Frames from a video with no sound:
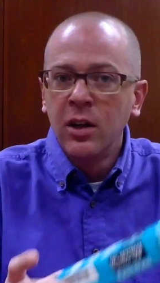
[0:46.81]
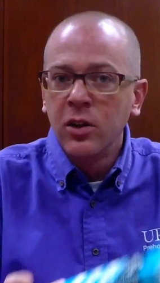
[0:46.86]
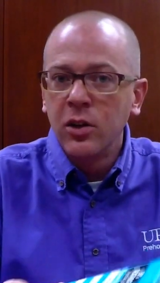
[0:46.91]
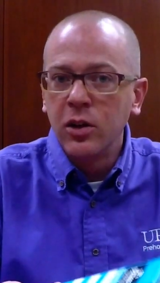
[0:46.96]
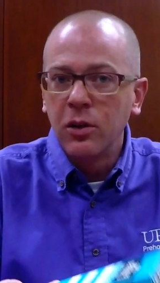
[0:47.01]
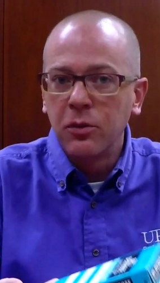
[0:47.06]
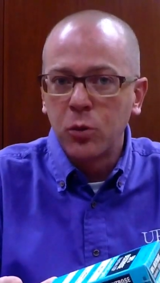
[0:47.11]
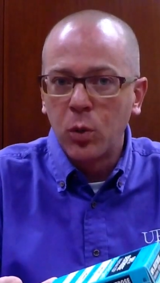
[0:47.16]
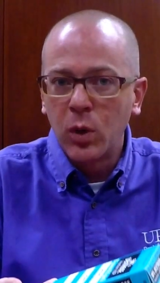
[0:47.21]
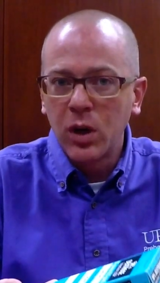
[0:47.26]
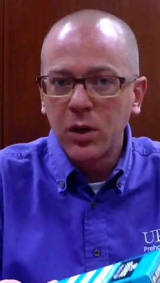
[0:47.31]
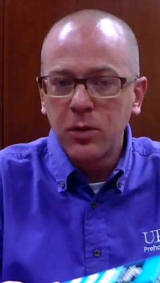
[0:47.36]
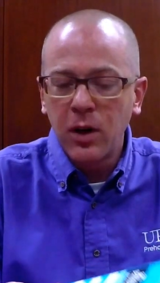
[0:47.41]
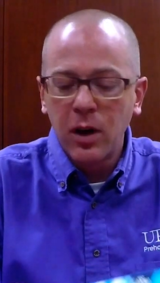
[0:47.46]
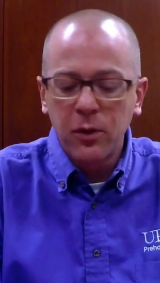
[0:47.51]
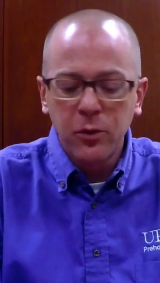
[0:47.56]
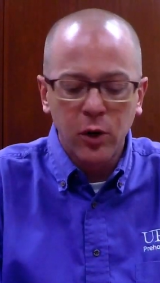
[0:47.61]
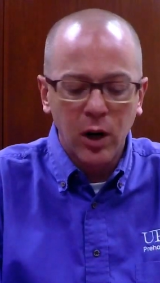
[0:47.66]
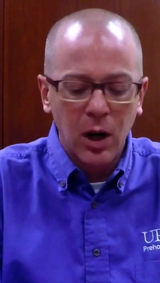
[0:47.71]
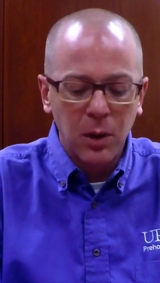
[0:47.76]
You have
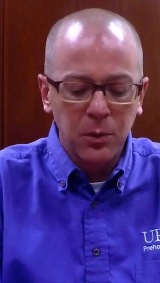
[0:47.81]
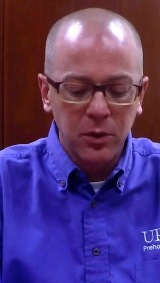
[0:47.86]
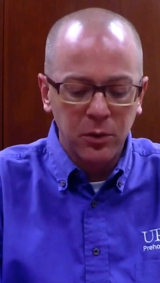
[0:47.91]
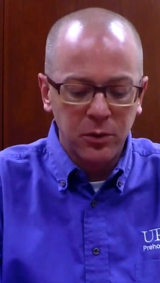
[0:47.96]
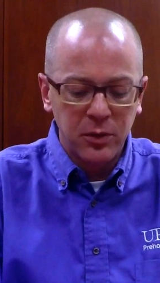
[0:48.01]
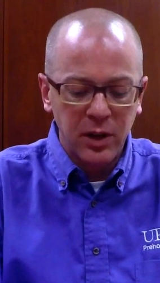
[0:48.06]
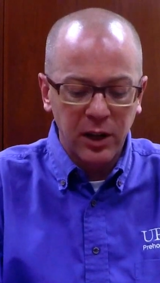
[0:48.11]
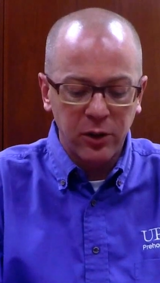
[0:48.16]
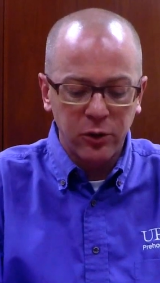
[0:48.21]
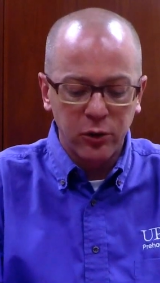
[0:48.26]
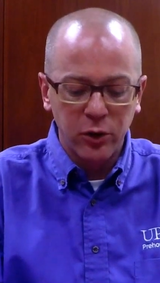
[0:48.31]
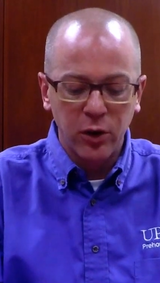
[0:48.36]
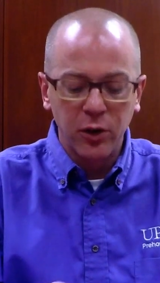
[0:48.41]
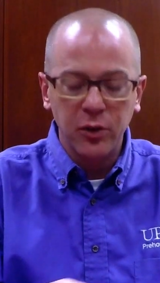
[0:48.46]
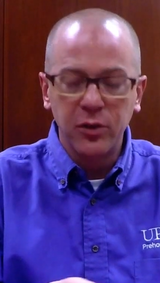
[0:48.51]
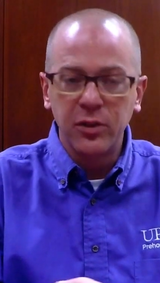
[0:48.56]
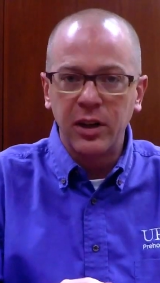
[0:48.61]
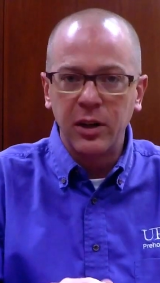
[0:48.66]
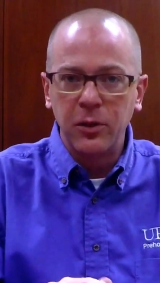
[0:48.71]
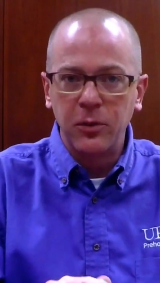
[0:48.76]
25 grams of
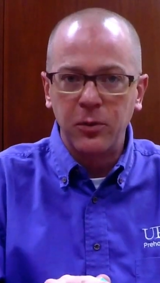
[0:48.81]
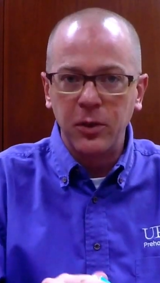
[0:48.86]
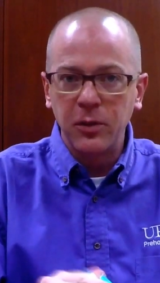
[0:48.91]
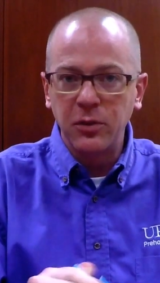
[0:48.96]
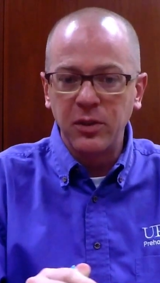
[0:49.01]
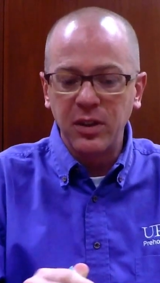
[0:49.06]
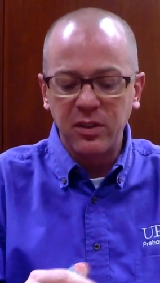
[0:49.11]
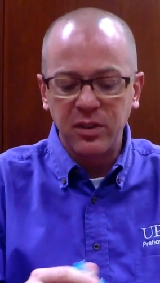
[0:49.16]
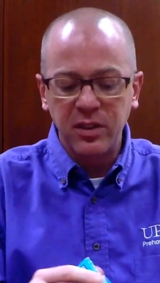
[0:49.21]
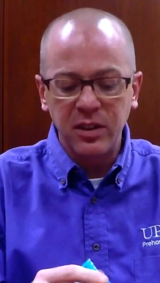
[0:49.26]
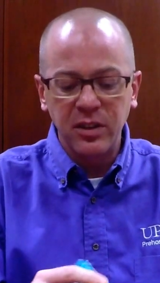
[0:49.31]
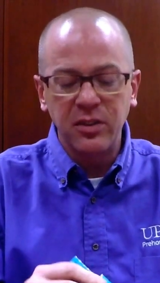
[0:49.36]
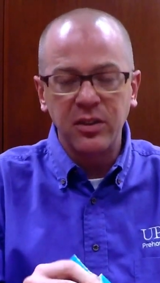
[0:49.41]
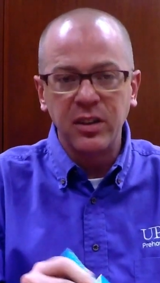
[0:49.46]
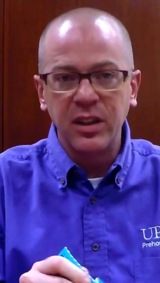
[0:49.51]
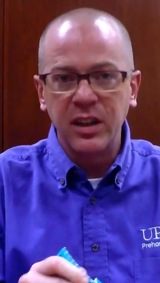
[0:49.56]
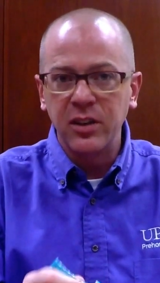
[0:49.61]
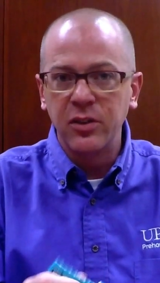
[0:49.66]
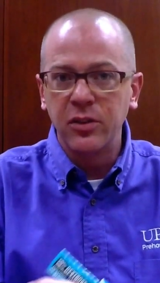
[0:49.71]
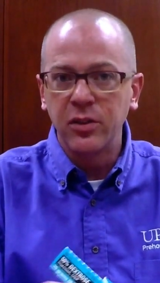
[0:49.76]
dextrose and 50
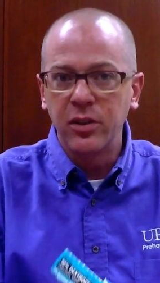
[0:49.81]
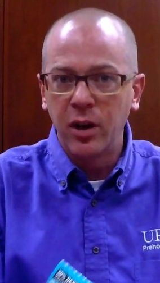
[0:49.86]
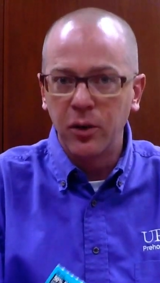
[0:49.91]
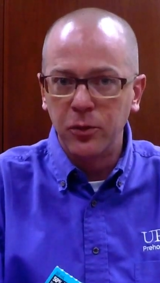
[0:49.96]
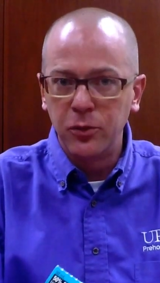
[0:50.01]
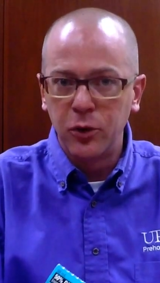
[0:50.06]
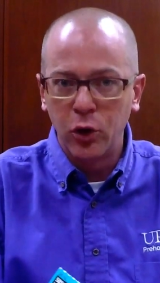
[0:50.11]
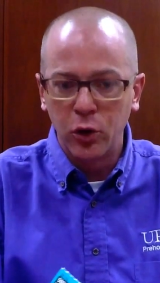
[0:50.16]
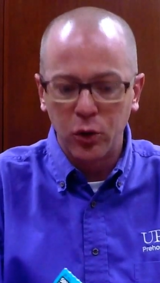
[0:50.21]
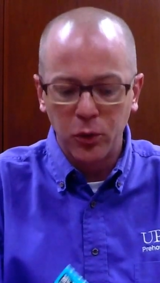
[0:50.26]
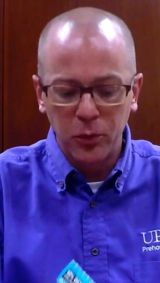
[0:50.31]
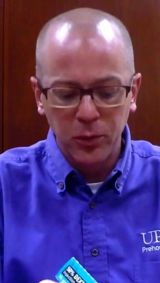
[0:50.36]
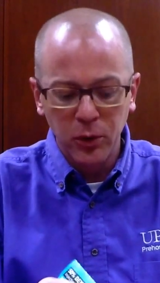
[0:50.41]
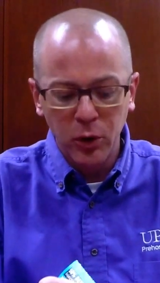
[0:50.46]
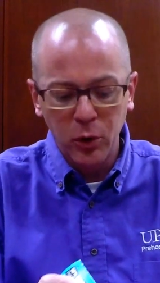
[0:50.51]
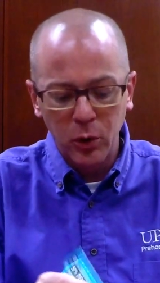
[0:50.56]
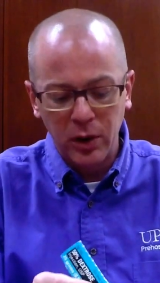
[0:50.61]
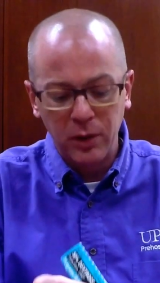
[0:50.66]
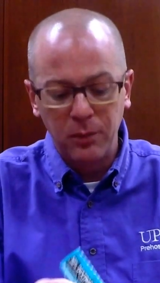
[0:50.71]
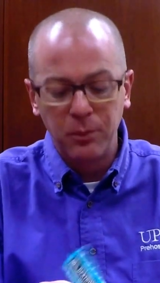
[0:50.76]
cc's of total
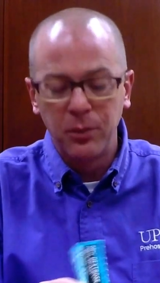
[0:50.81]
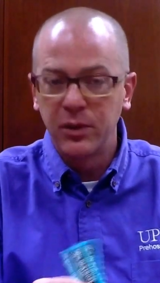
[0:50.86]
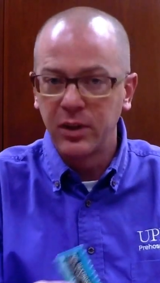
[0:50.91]
fluid